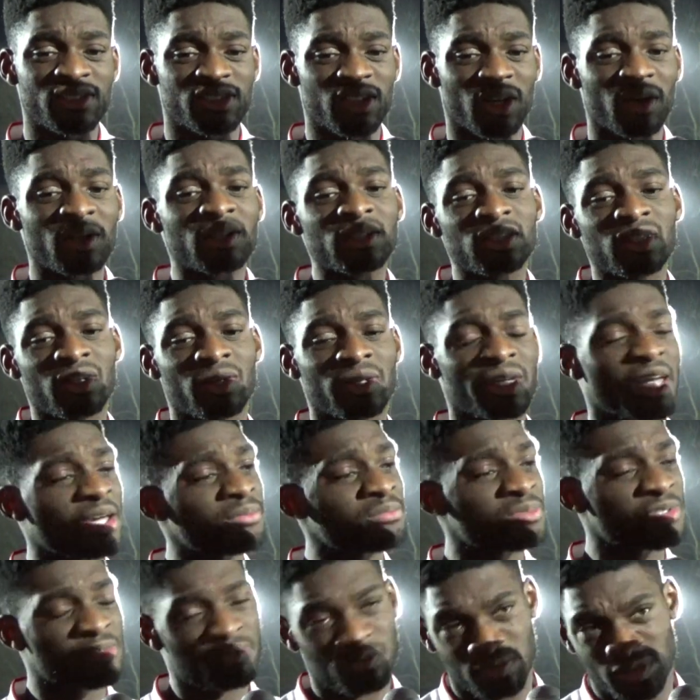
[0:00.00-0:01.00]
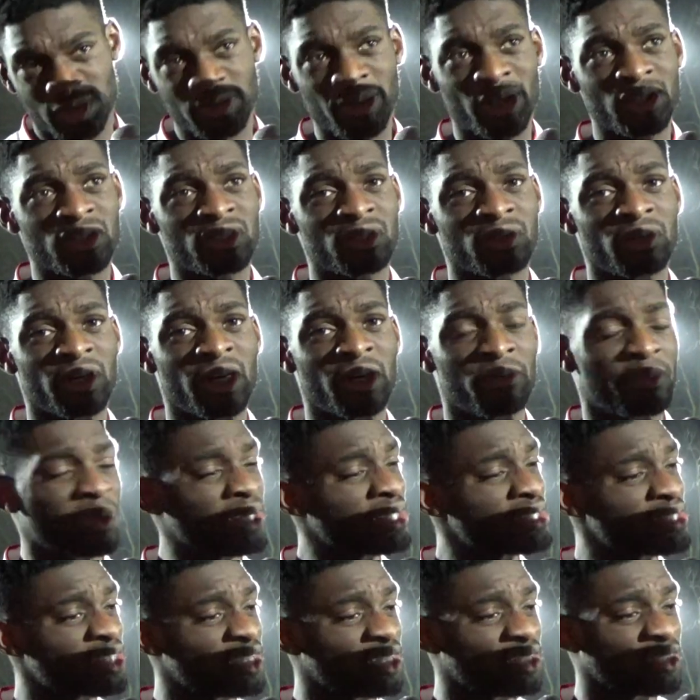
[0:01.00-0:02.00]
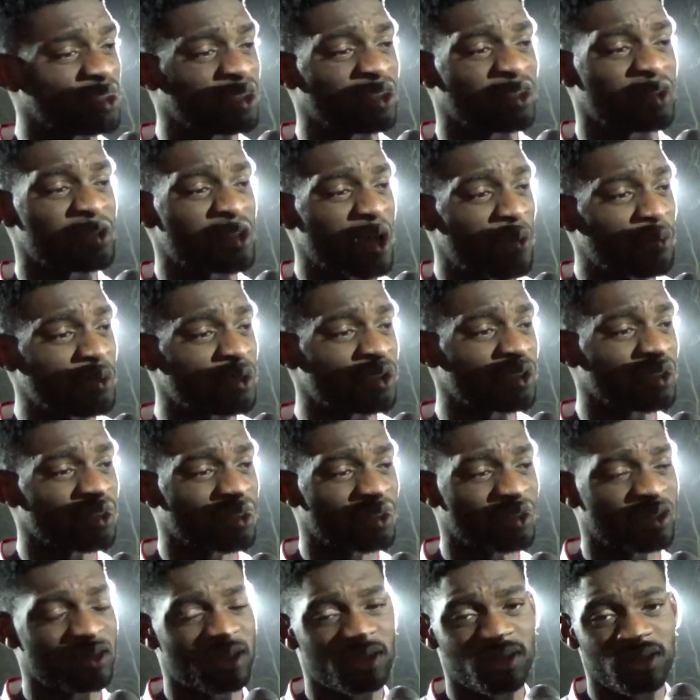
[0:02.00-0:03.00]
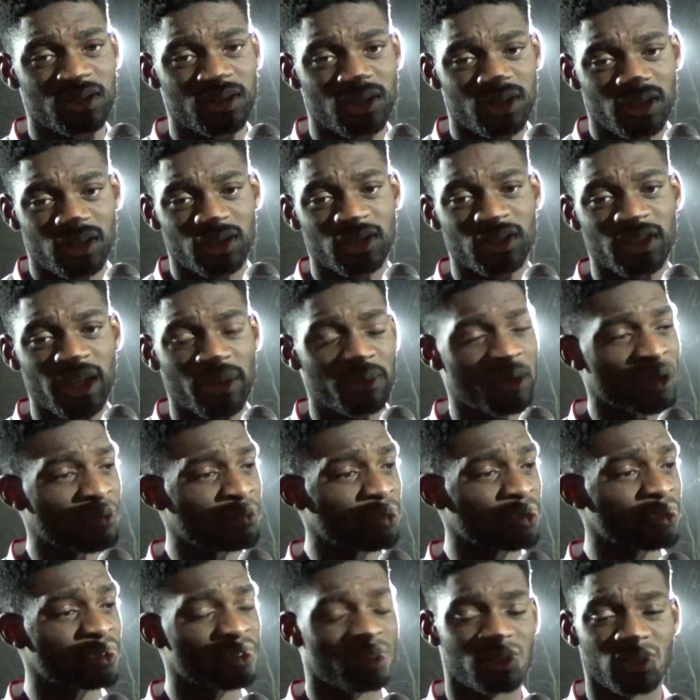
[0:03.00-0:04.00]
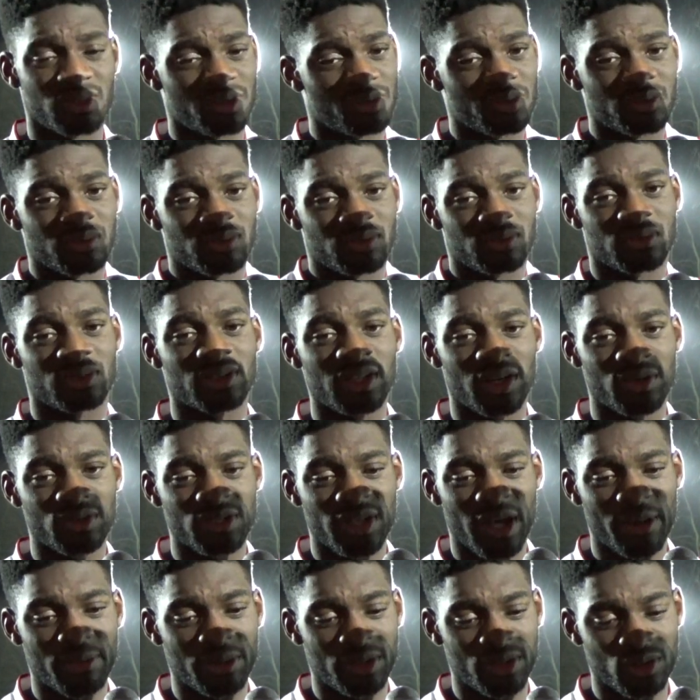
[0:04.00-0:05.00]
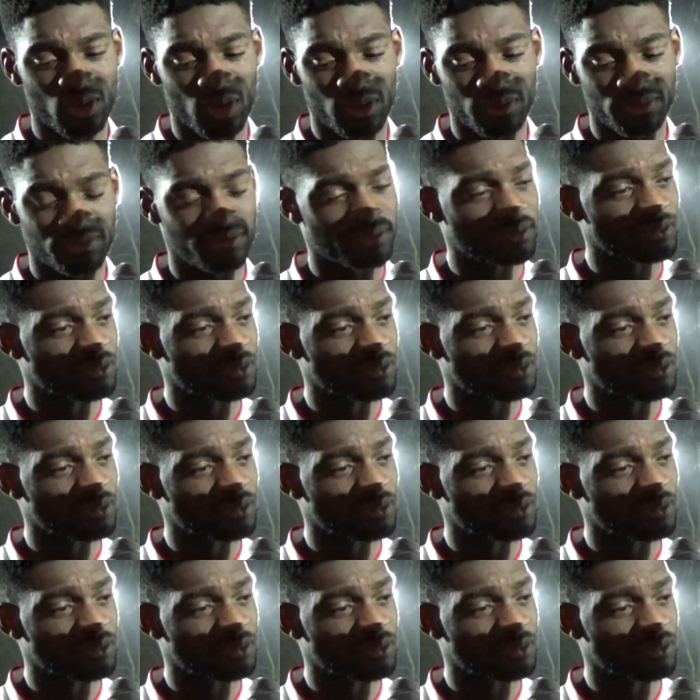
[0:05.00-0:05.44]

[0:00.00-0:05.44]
So, you know, I came, spoke to Pixie, and he was happy to to get me on board, and I was happy as well.